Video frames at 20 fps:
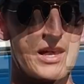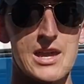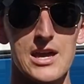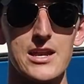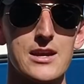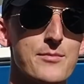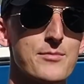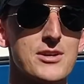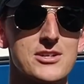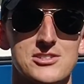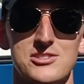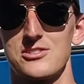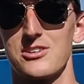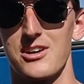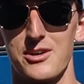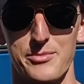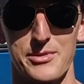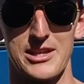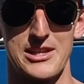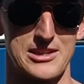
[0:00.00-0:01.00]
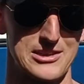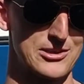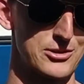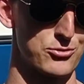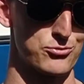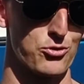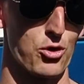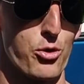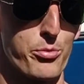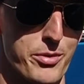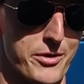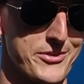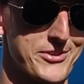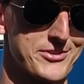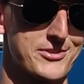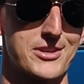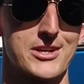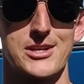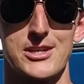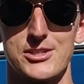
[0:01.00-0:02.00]
And I'm not just talking about like a little rowboat
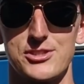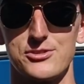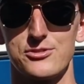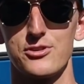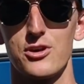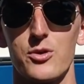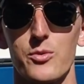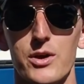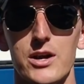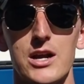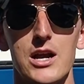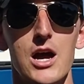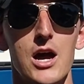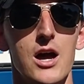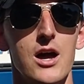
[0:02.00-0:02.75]
that's going to get you nowhere.